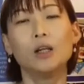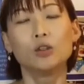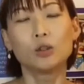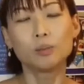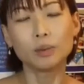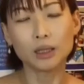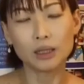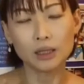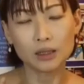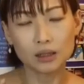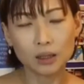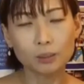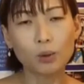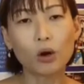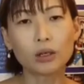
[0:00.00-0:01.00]
to be
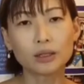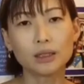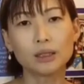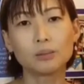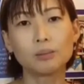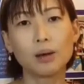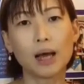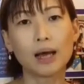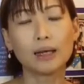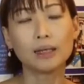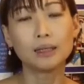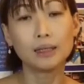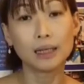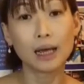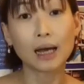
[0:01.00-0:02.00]
supported by
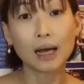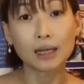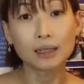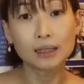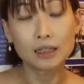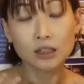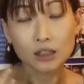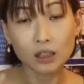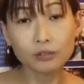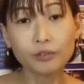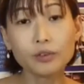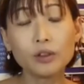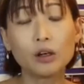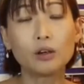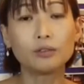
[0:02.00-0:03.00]
their
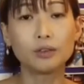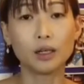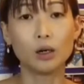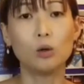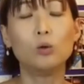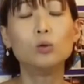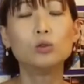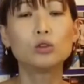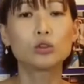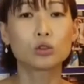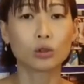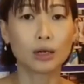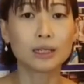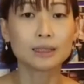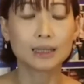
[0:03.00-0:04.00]
discovery of their own
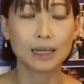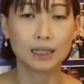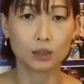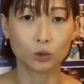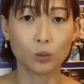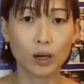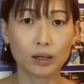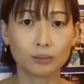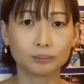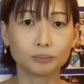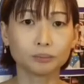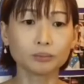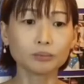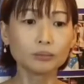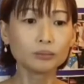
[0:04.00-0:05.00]
strengths as well.
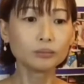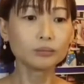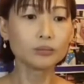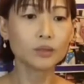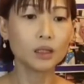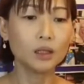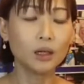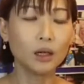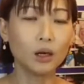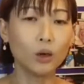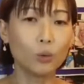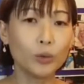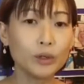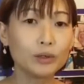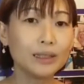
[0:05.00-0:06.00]

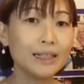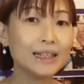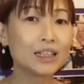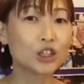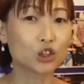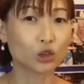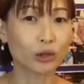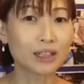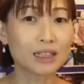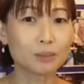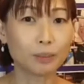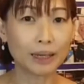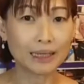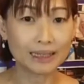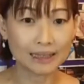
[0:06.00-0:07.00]
when you lead a
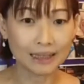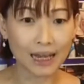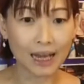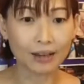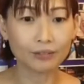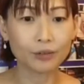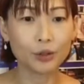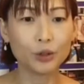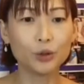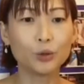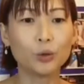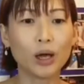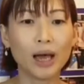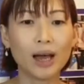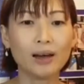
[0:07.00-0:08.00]
strengths-based life,
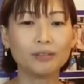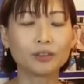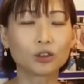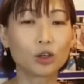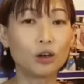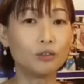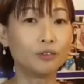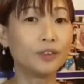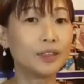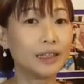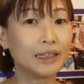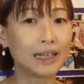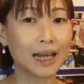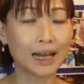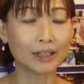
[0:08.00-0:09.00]
you have the
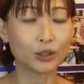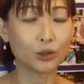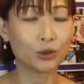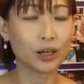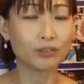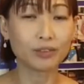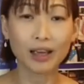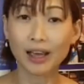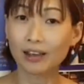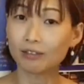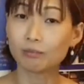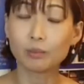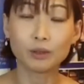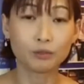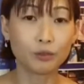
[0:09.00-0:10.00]
confidence that you never have
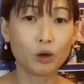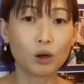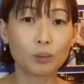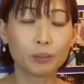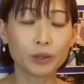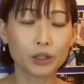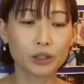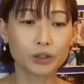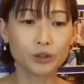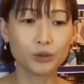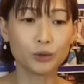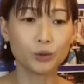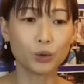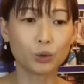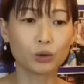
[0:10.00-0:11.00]
before, because
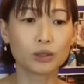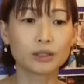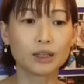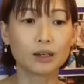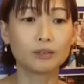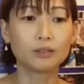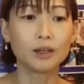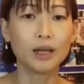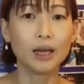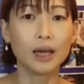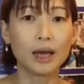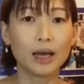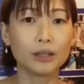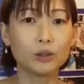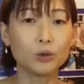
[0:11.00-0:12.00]
you know yourself
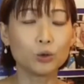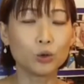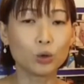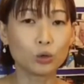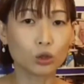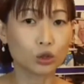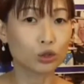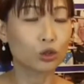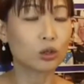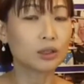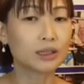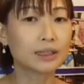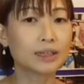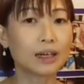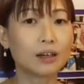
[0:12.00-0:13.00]
and you know your
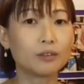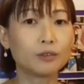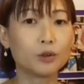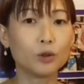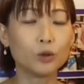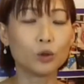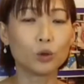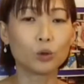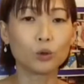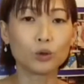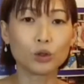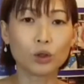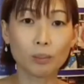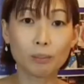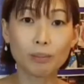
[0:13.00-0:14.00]
strongest self, you know
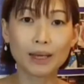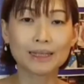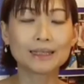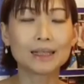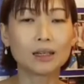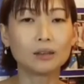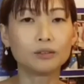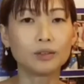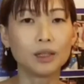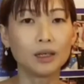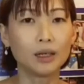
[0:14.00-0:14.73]
your best self